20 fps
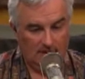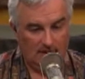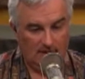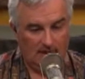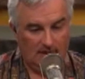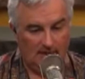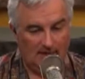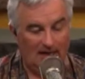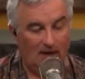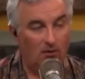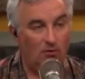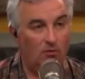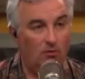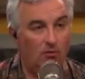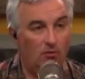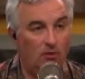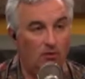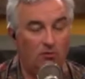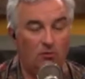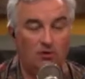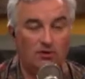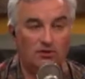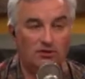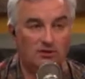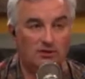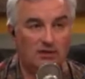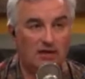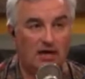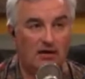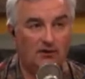Uh, now, of course,
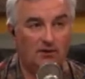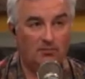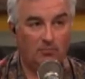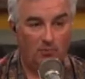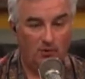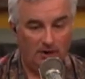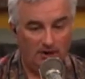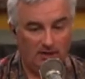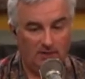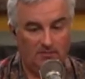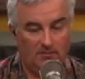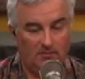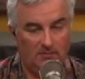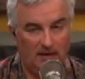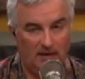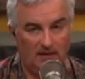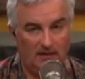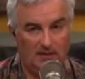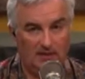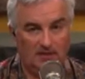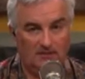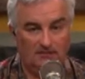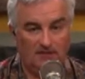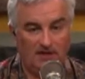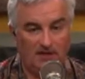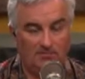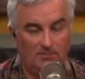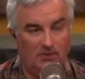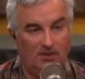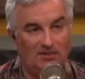the other point to be made is that
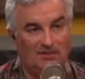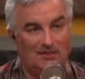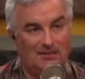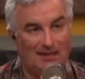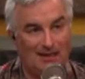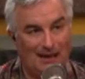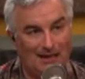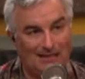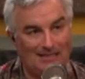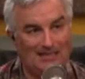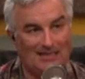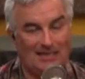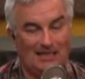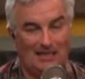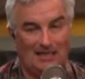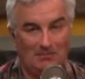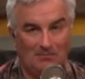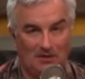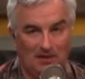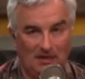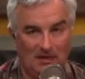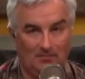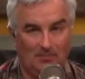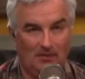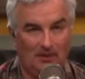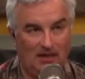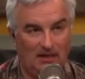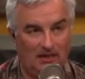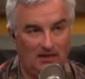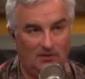Facebook is constantly
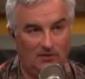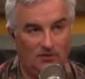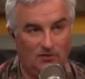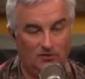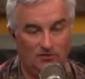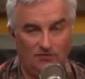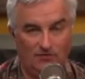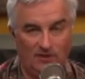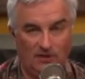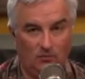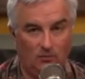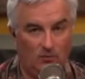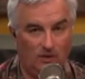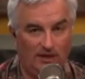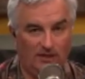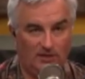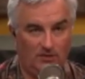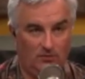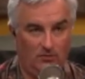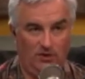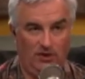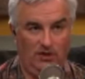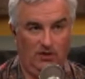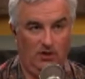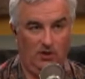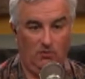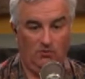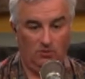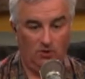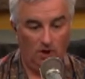manipulating the newsfeed in ways that we
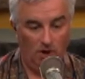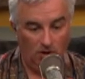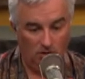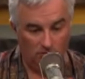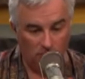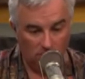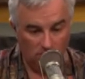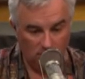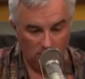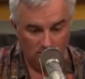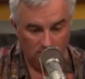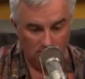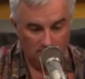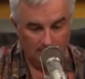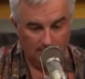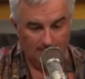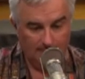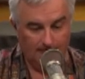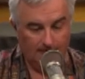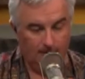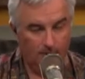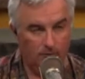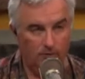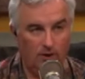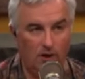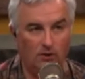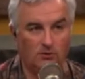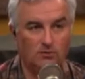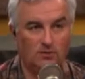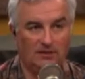don't know. Who
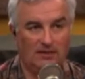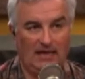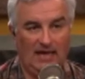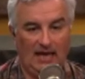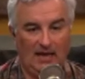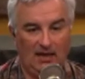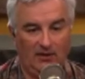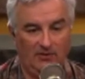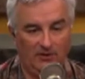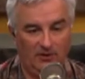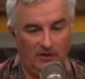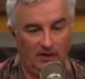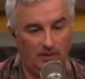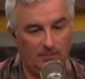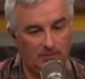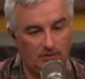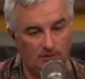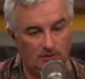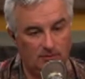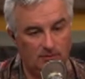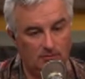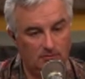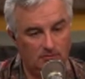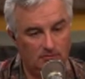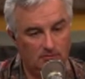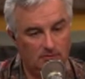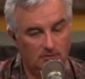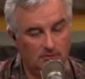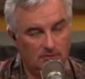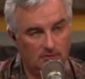knows what the hell they're up to?
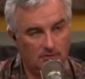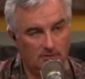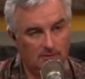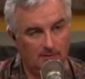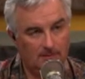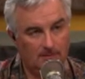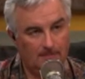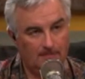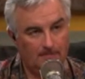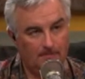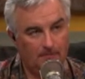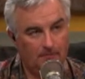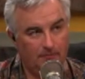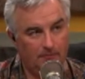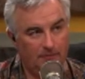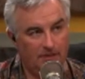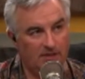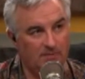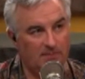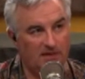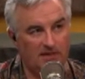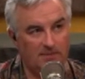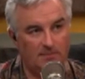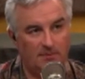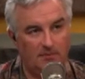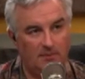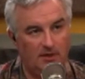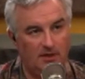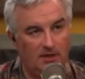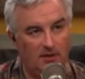This makes me
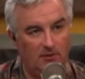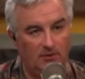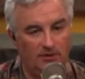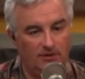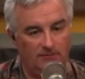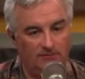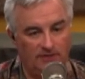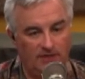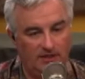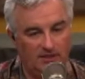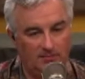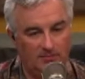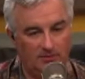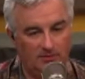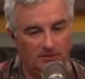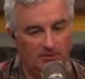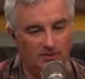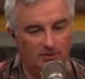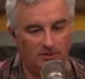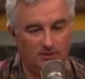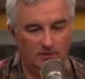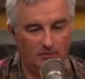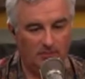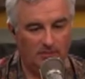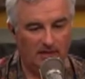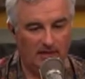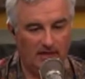want to quit Facebook so bad.